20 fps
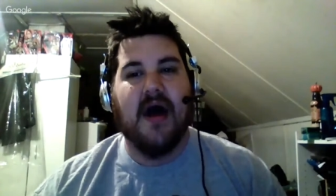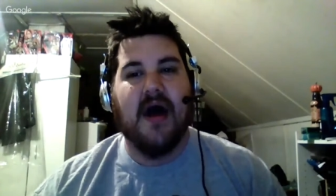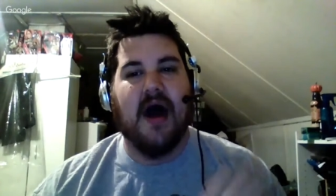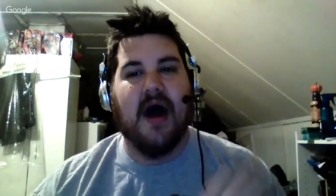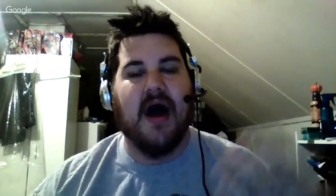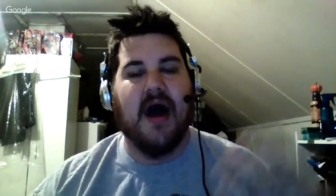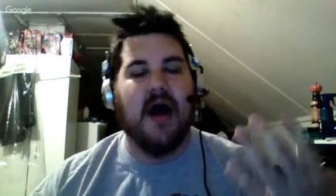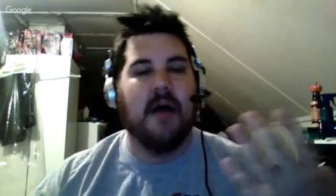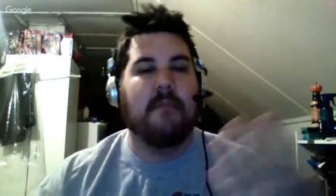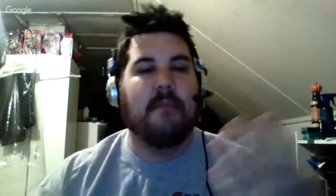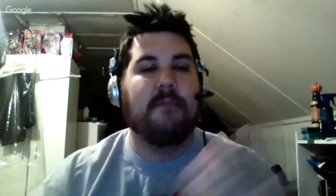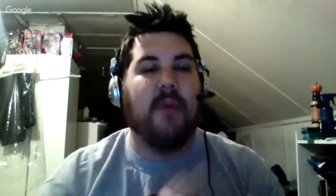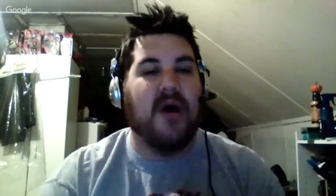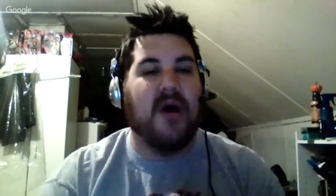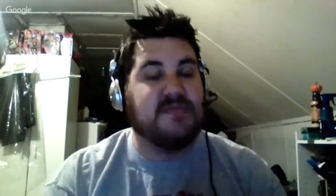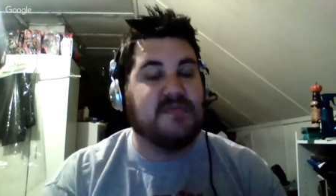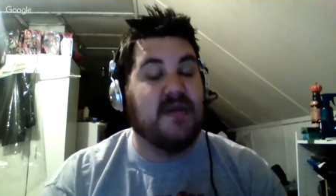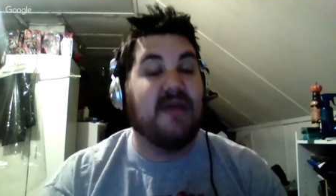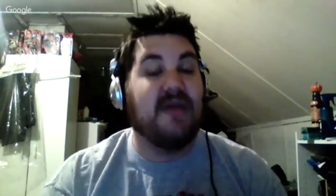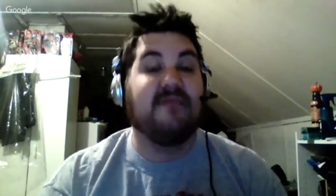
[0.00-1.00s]
Uh,
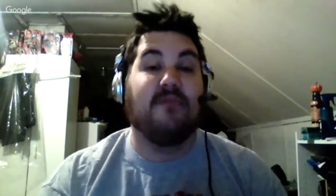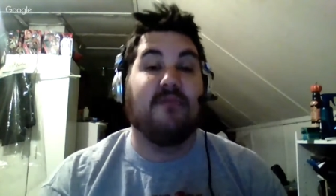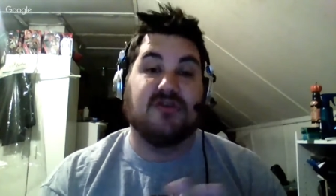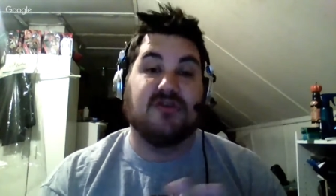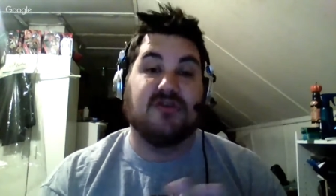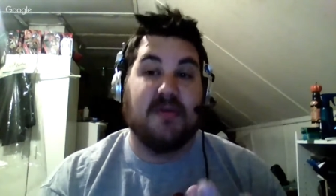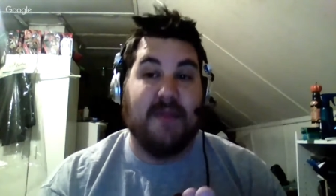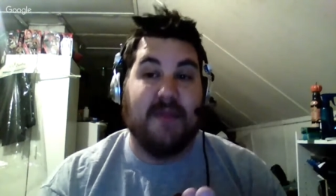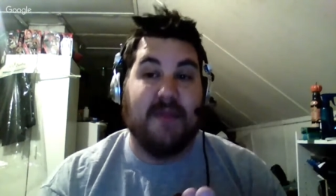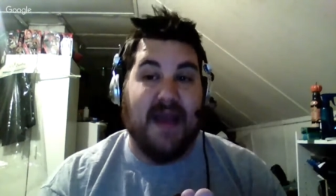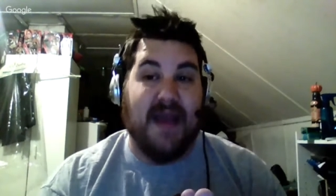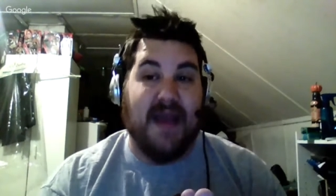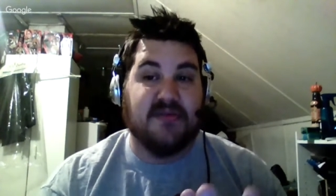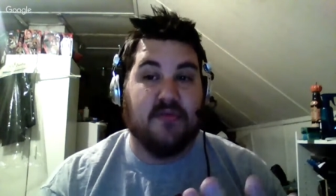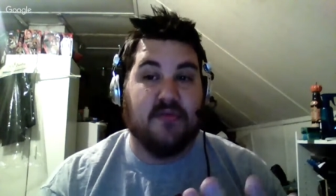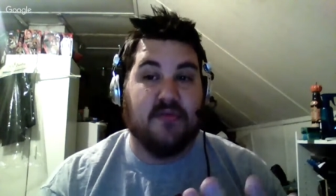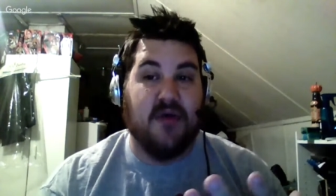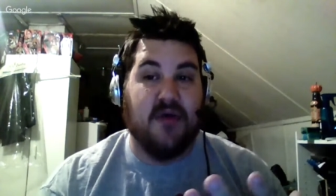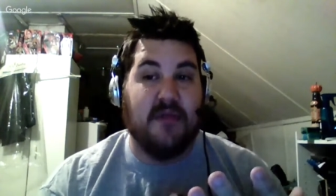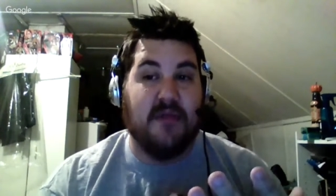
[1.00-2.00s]
Boss Man unfortunately passed
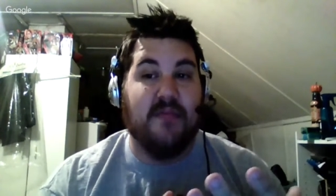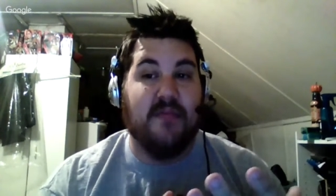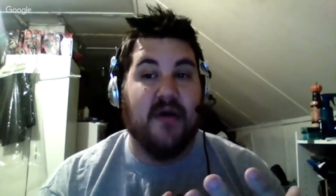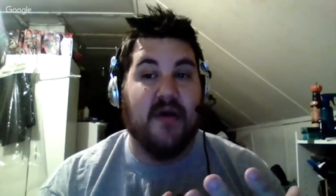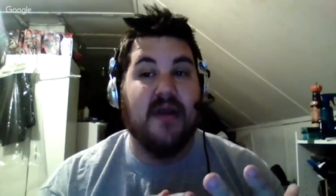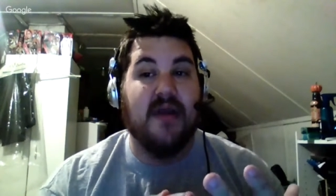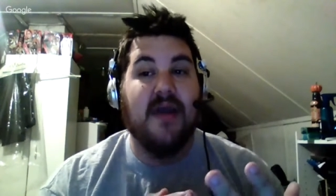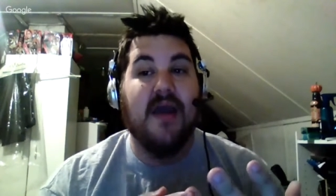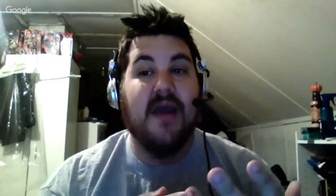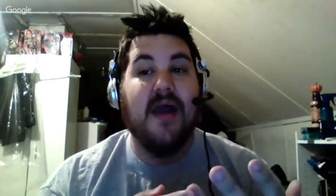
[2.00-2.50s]
away, but